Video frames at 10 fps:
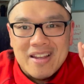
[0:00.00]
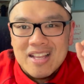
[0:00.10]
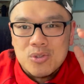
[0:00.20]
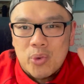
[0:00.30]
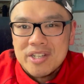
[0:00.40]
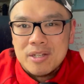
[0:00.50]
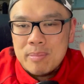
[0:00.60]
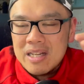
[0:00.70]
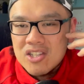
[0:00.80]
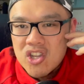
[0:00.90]
It's 1 in a
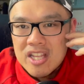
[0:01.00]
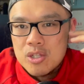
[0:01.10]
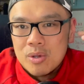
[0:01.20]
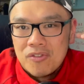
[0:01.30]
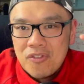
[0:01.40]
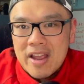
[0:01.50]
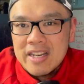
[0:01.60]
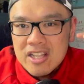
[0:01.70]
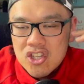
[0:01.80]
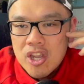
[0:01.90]
million chance you'll
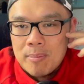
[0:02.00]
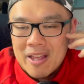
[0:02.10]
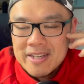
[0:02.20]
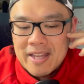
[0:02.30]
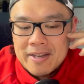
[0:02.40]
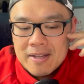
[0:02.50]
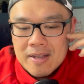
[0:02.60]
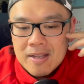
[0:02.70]
find a gem like that.